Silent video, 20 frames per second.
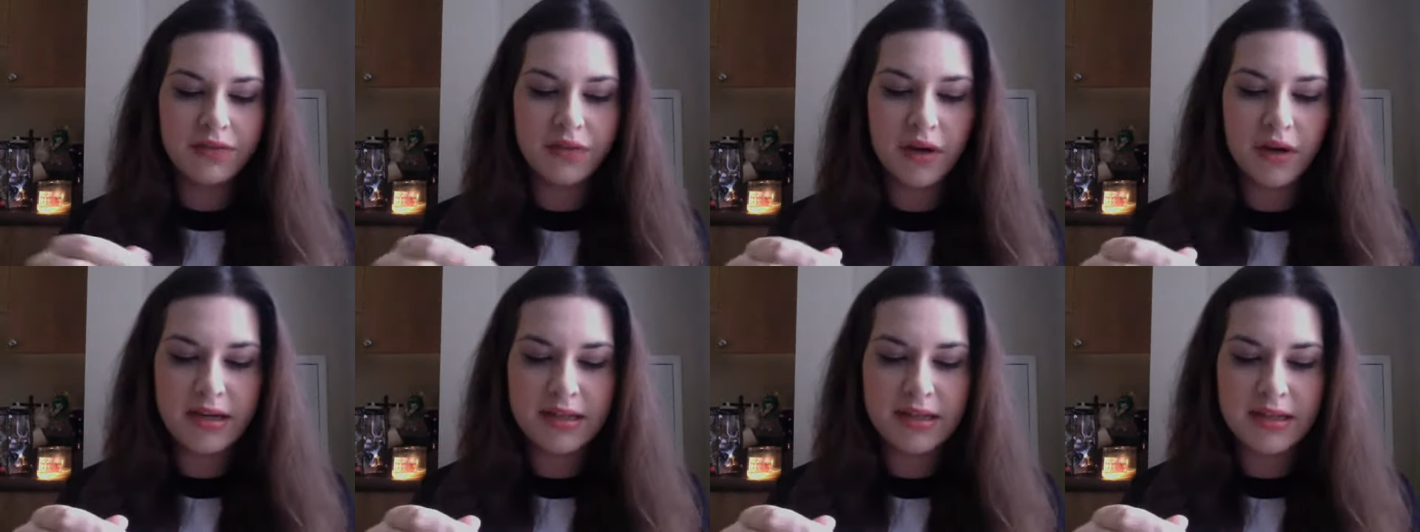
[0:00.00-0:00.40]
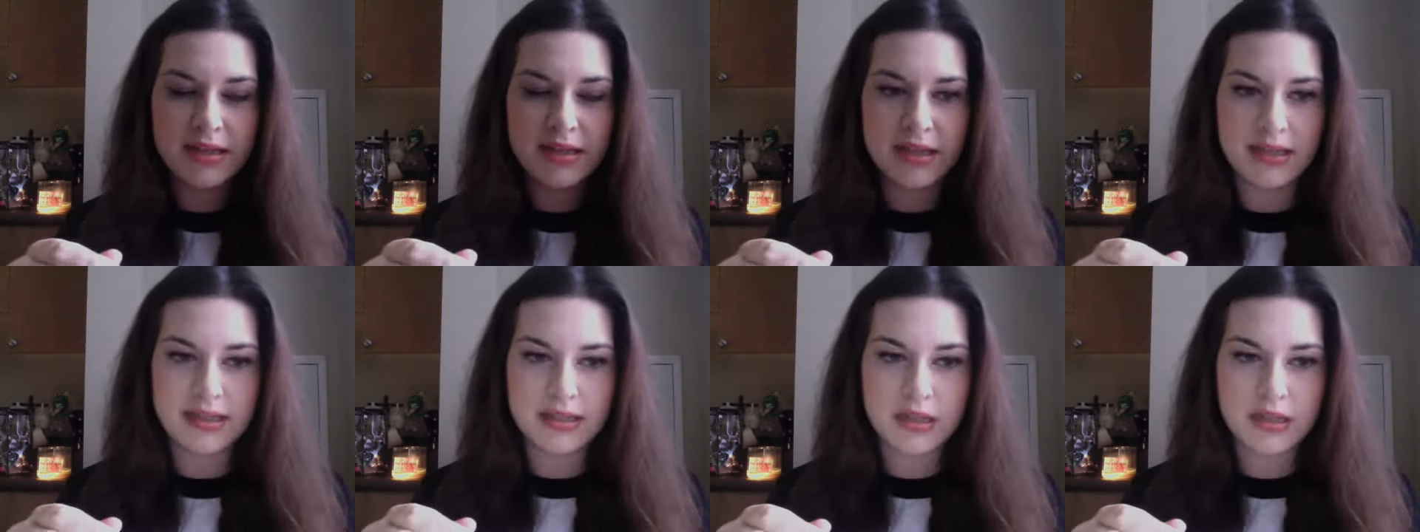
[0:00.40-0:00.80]
far as
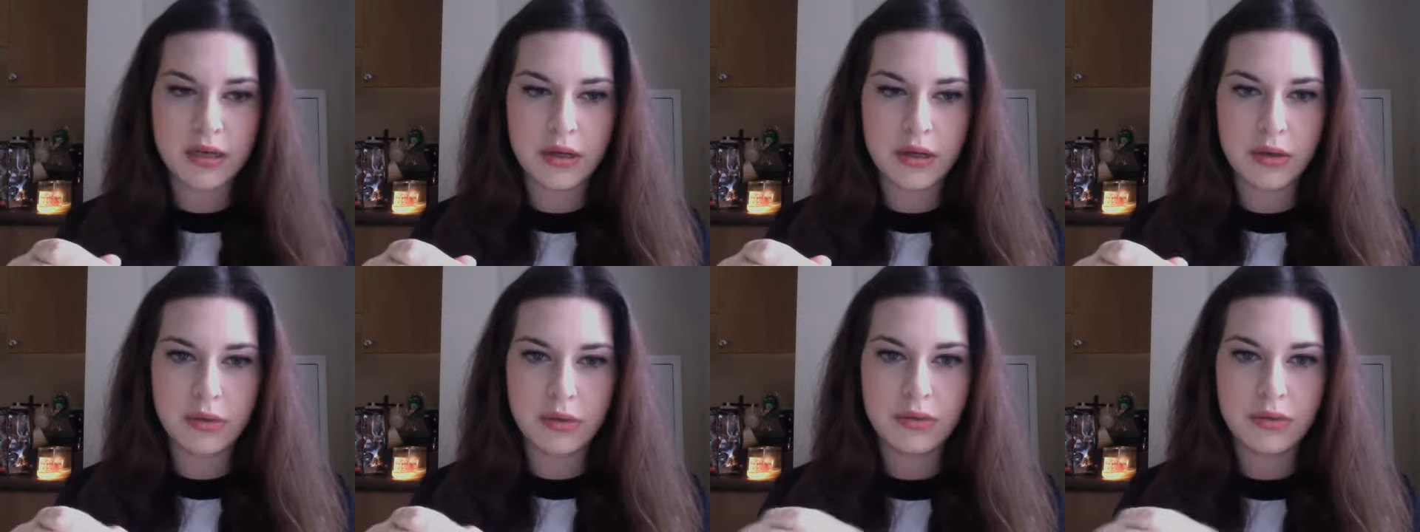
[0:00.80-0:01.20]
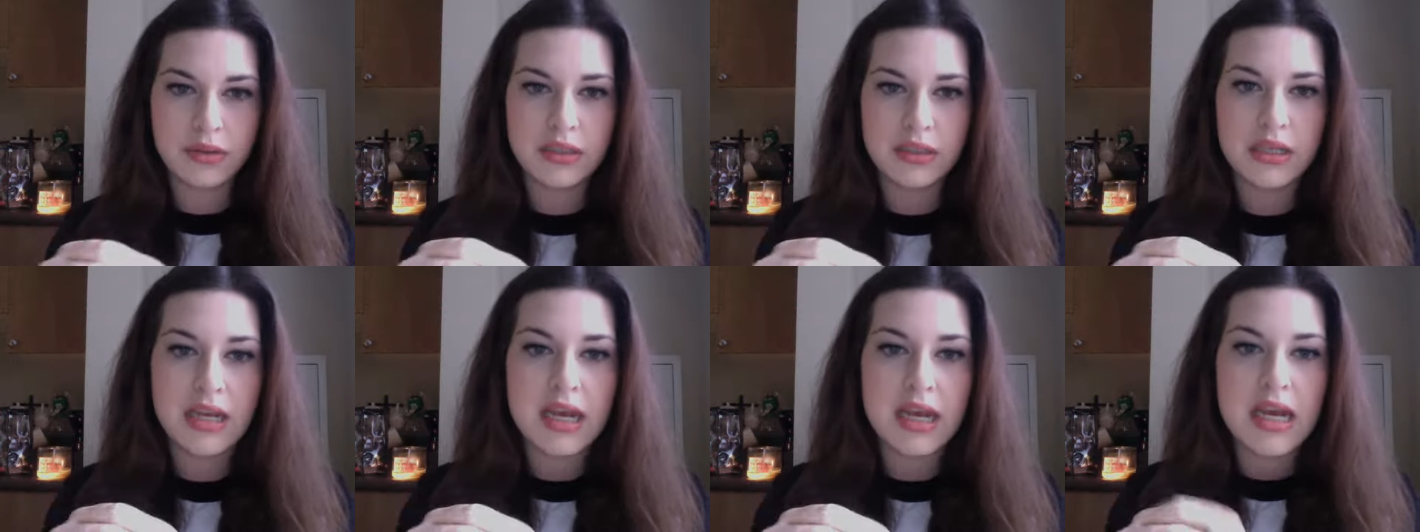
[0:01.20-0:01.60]
this
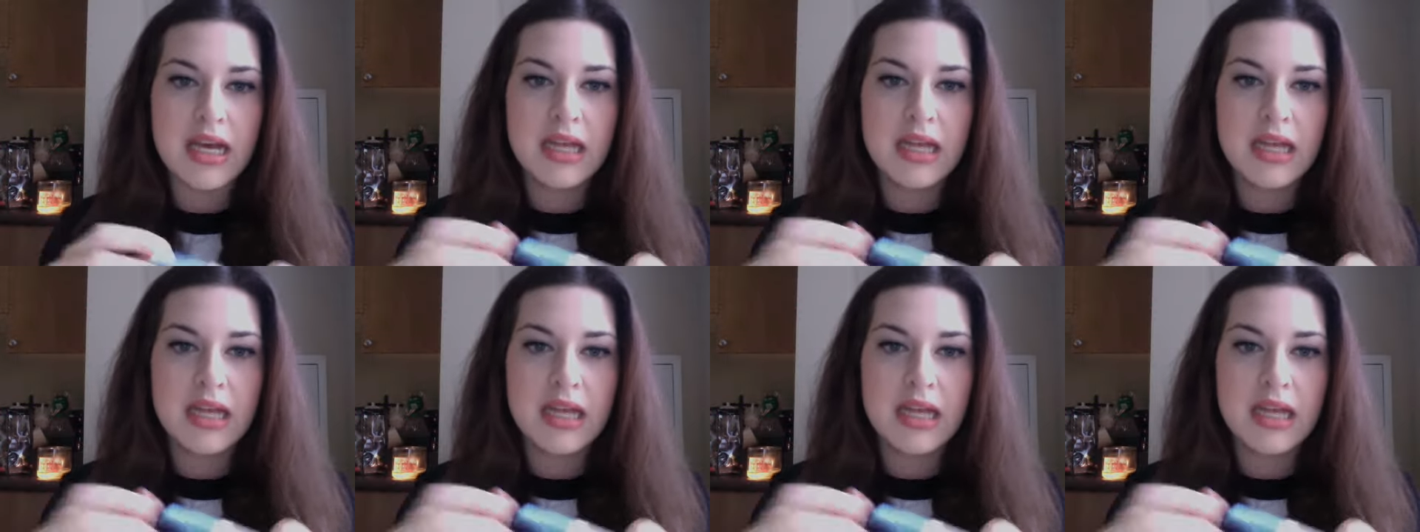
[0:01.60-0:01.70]
goes,